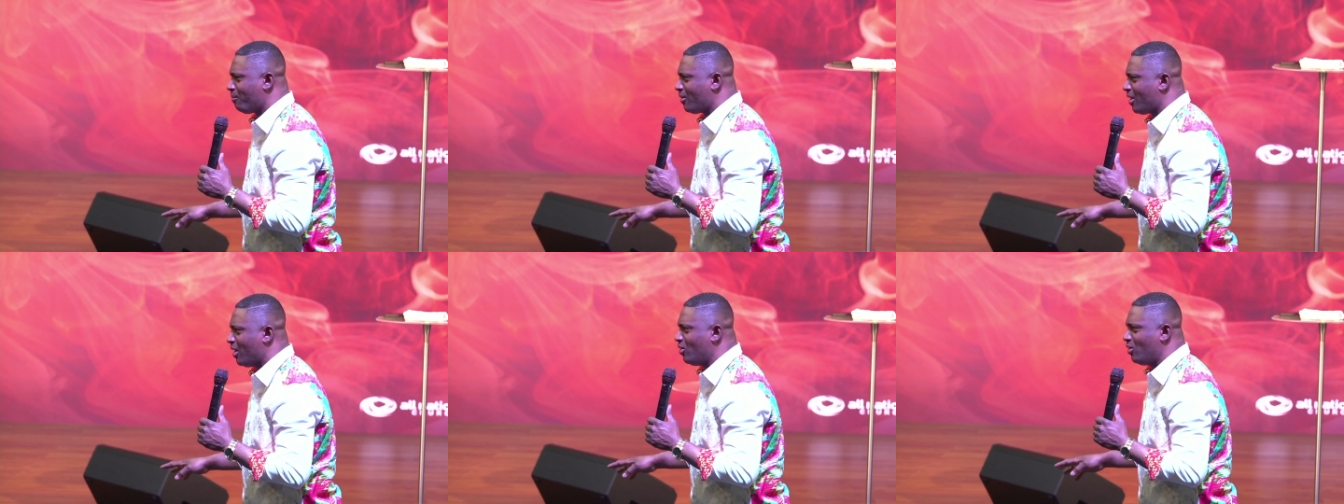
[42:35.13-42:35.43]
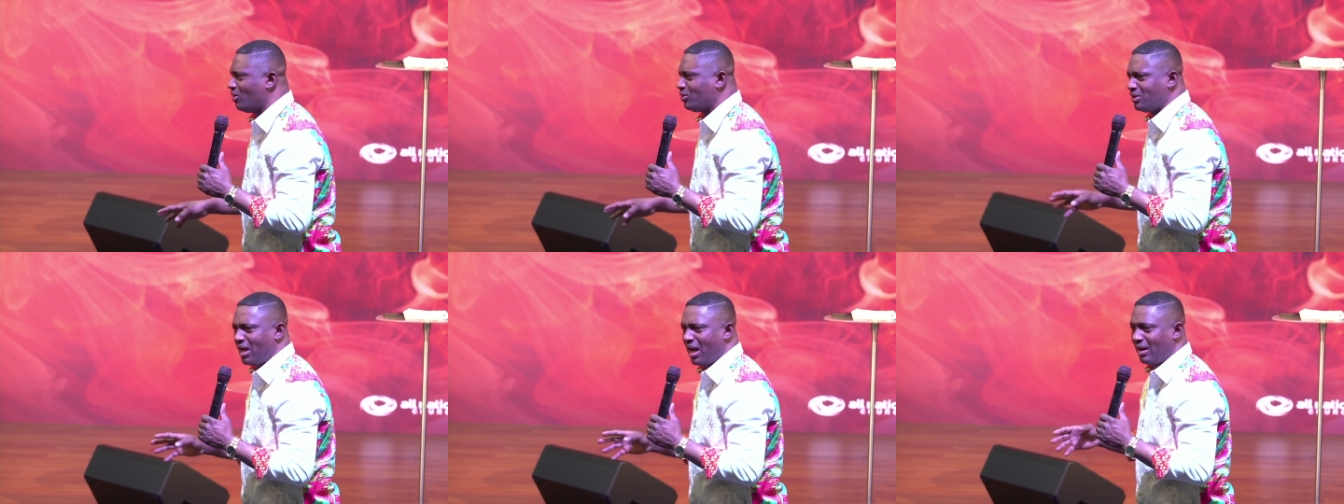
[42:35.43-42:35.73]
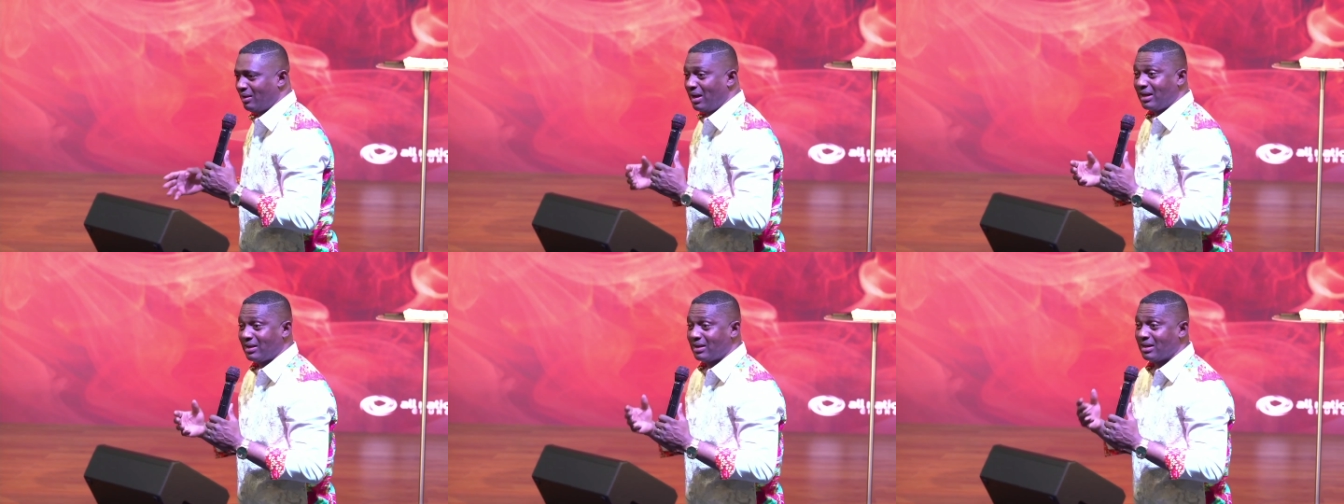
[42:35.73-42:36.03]
You know,
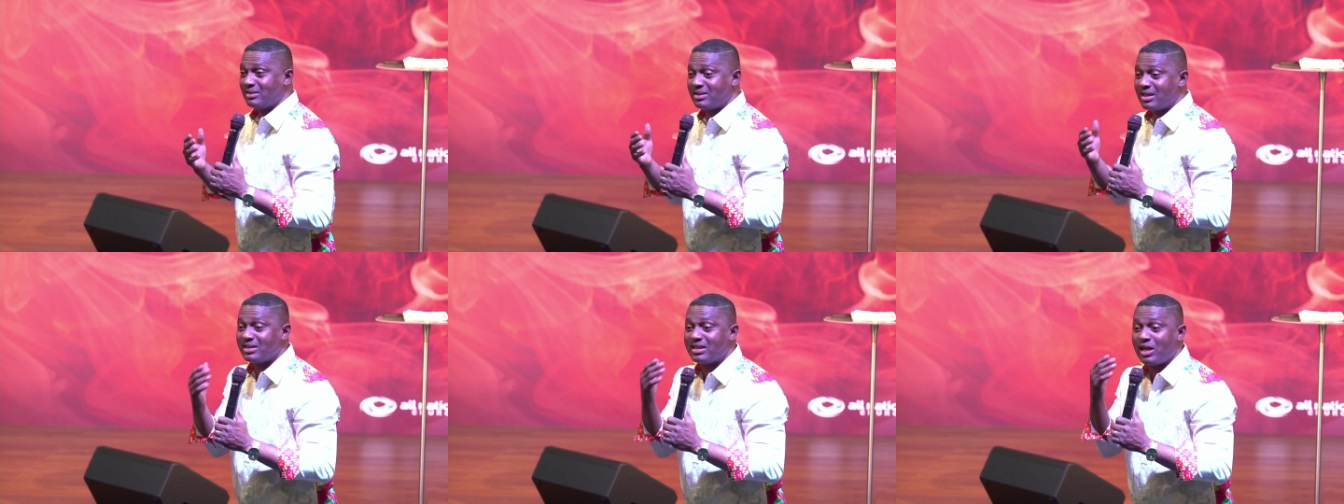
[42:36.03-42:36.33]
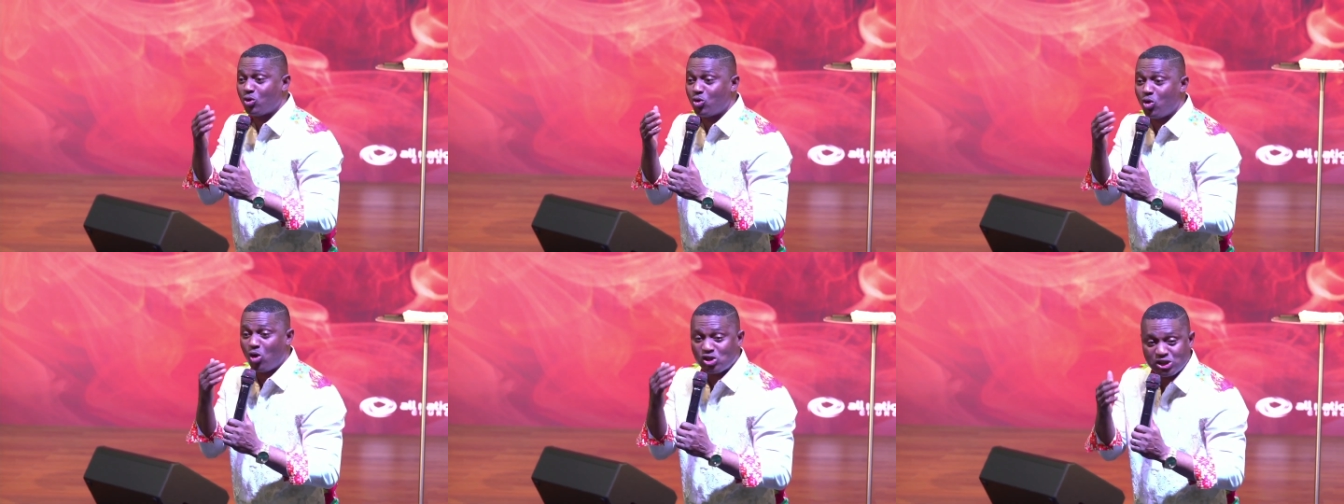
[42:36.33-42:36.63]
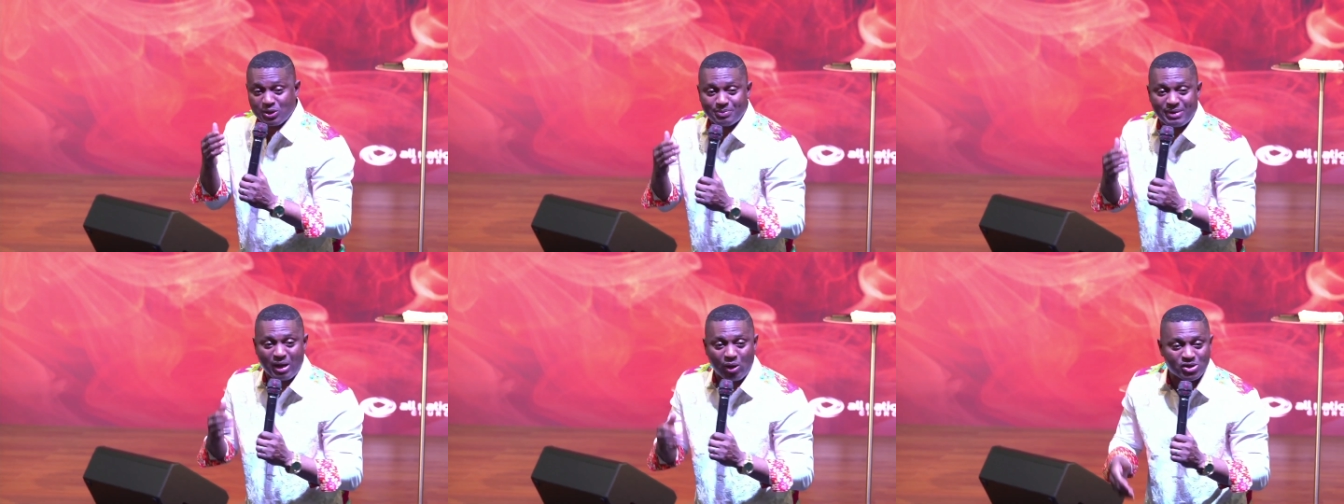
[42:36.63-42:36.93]
I, I can the
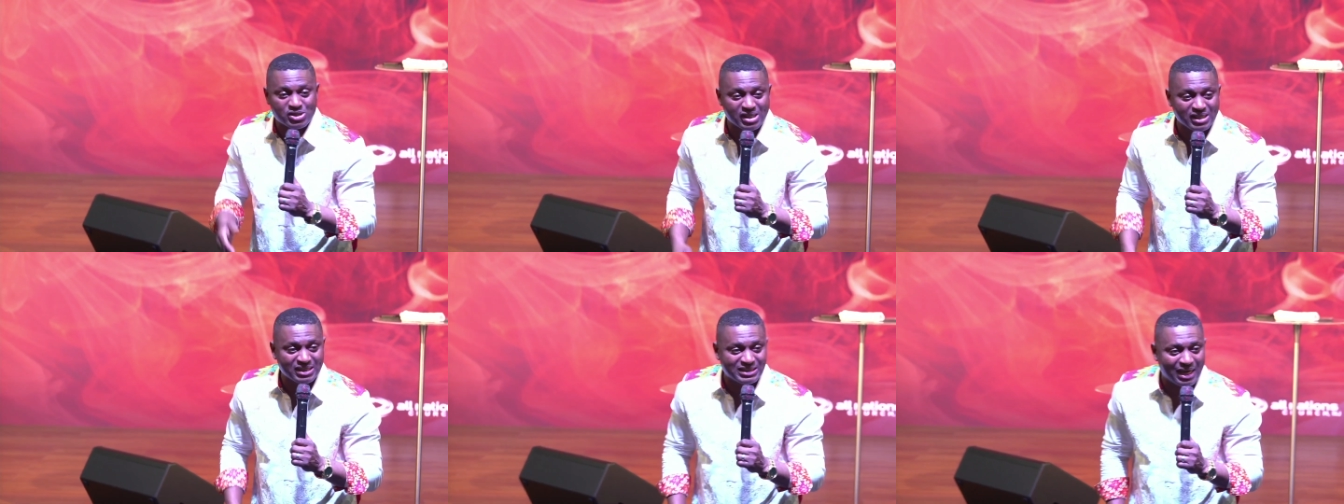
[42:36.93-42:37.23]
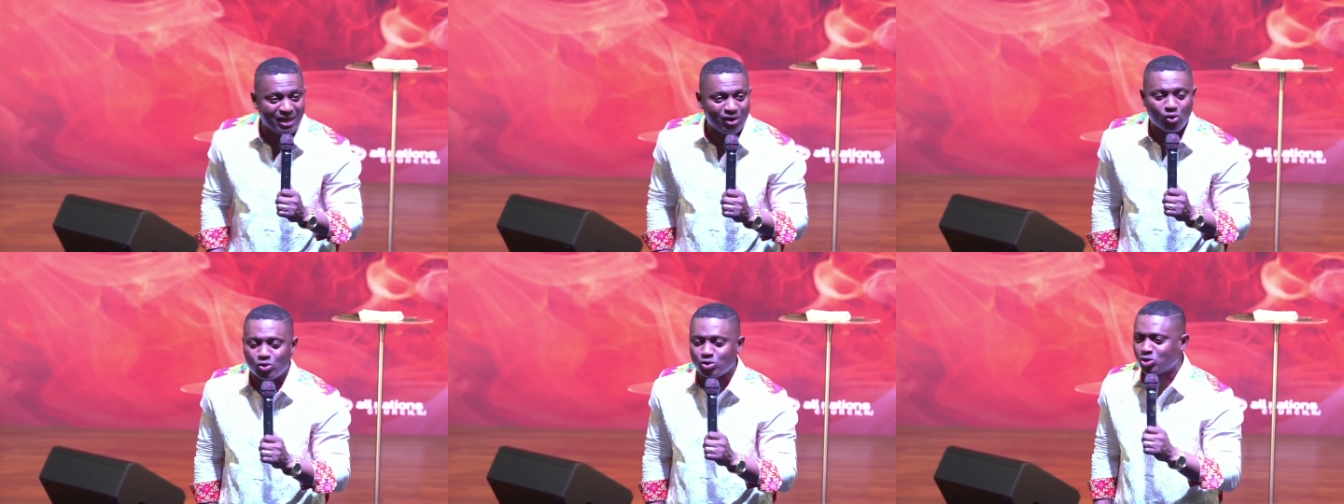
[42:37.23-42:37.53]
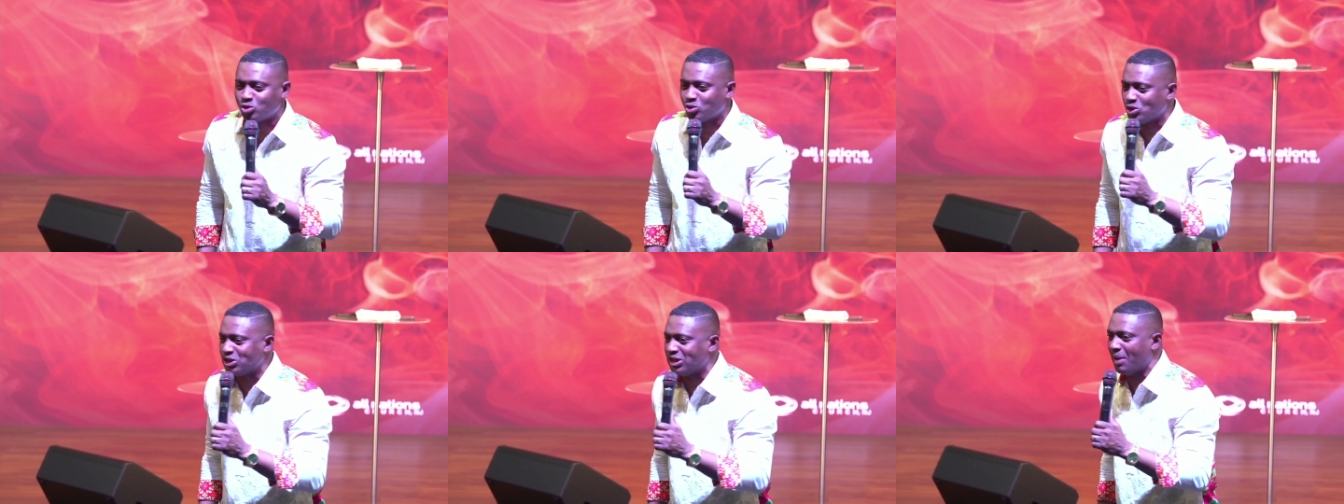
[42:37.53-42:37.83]
gossip that was in oh
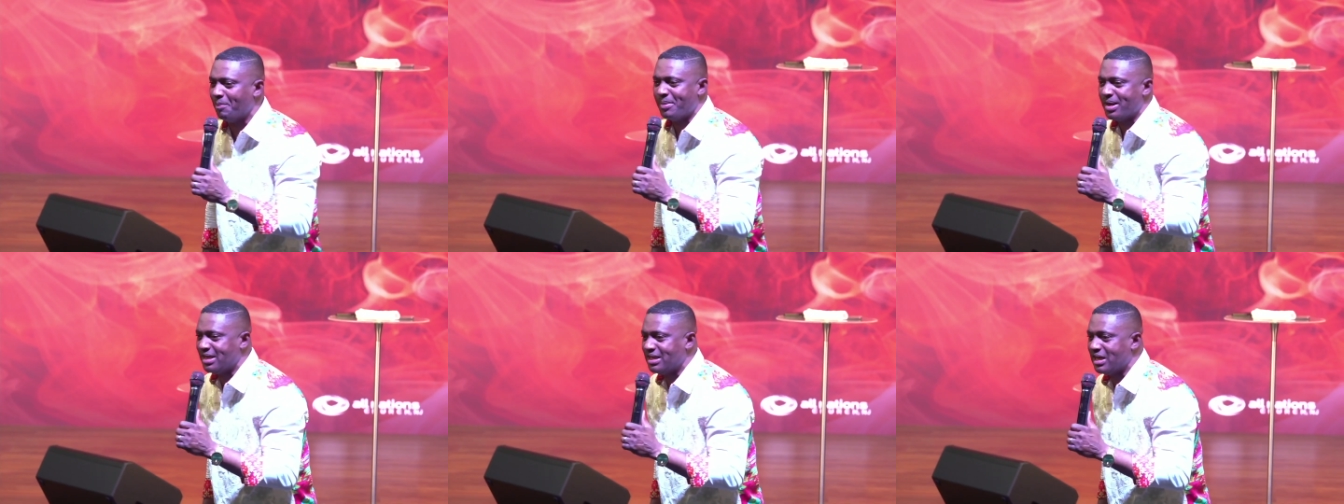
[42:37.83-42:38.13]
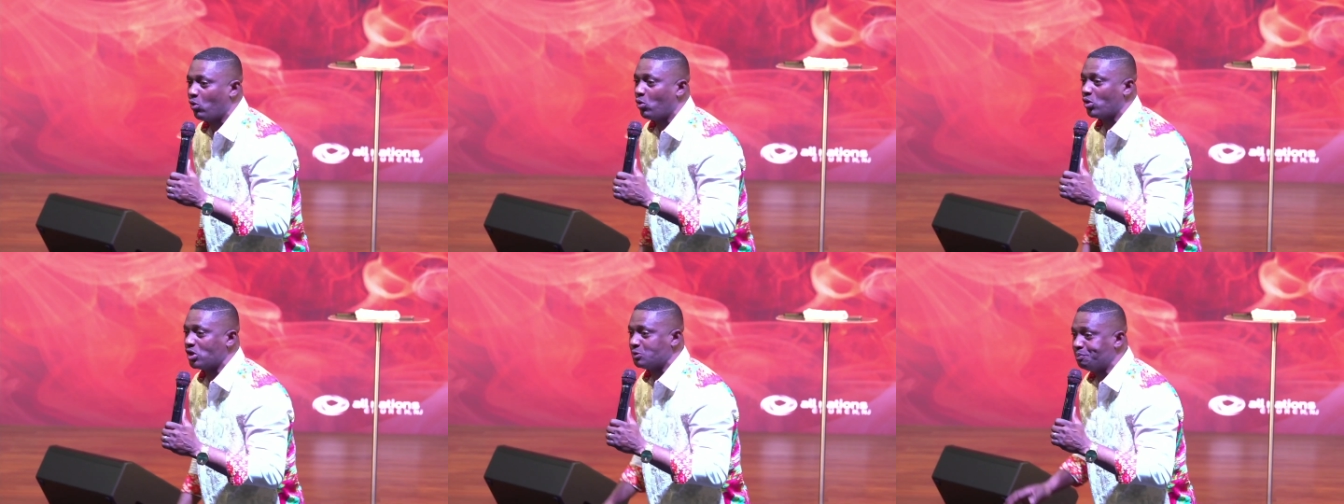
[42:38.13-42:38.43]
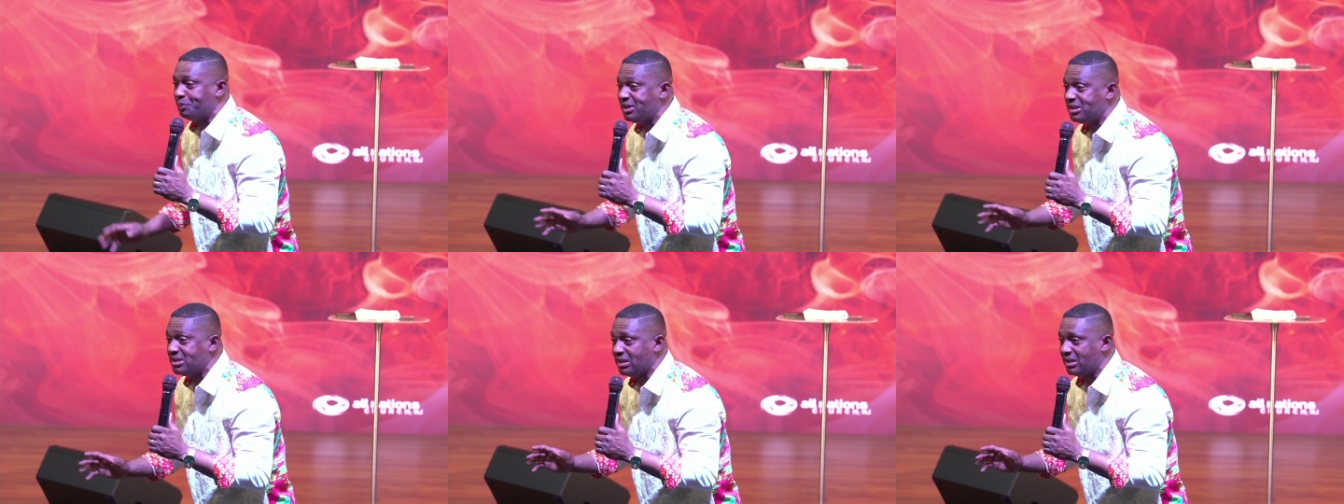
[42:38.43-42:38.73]
social media was
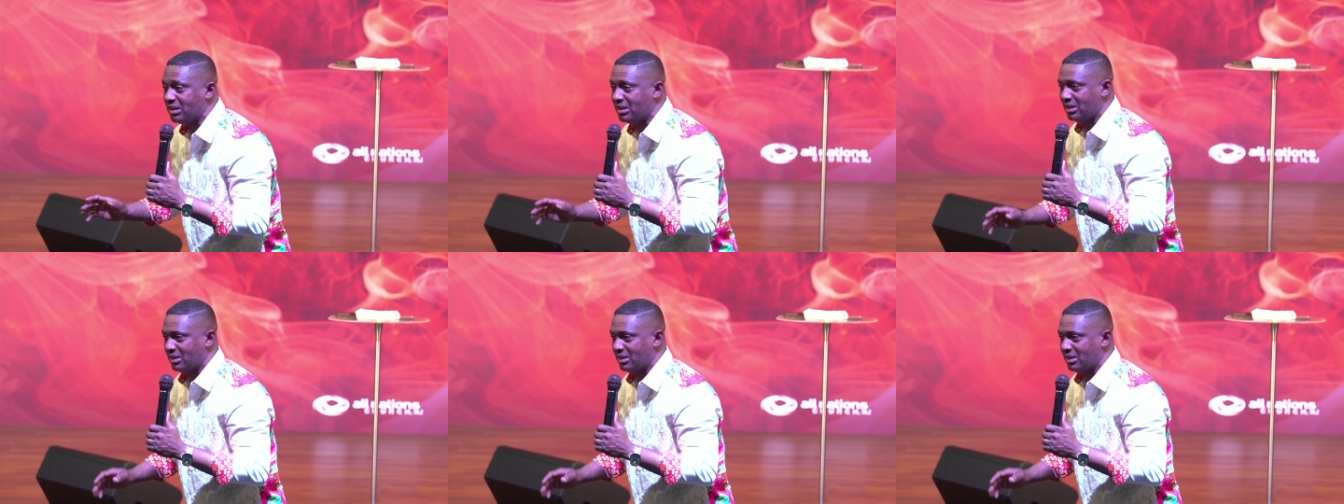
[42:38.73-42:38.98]
busy.